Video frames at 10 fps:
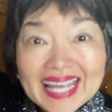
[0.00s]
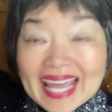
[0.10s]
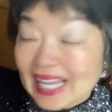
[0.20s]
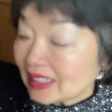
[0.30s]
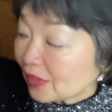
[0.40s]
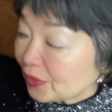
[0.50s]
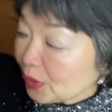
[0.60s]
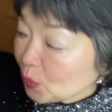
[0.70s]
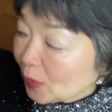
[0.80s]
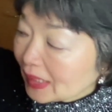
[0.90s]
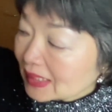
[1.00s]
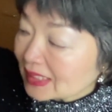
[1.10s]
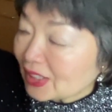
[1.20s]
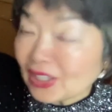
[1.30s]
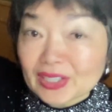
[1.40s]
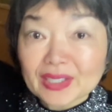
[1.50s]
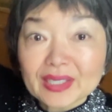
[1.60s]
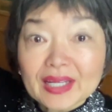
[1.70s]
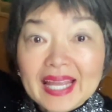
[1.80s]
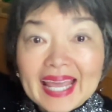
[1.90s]
and the third one is here.
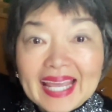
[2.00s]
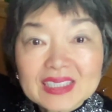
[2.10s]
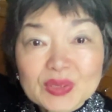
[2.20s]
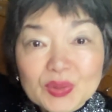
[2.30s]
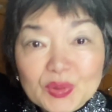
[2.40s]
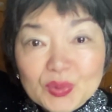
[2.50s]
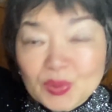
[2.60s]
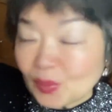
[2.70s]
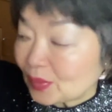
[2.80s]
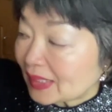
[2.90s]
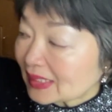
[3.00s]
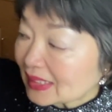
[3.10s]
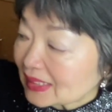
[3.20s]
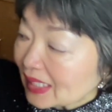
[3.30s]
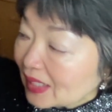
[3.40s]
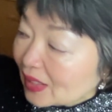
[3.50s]
And so you know this is